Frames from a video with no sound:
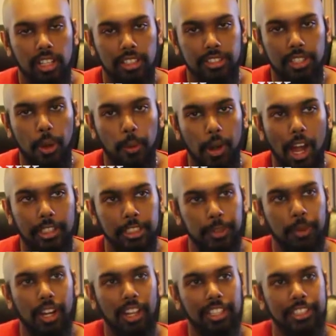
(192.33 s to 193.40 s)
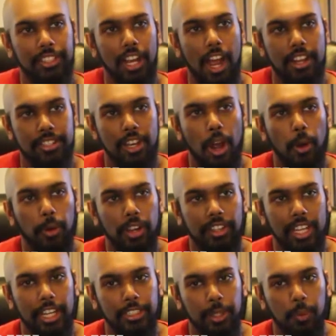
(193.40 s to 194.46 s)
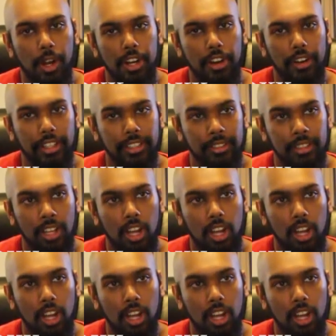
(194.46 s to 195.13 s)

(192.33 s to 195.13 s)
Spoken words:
So, I just want to let you guys know, in case you're wondering.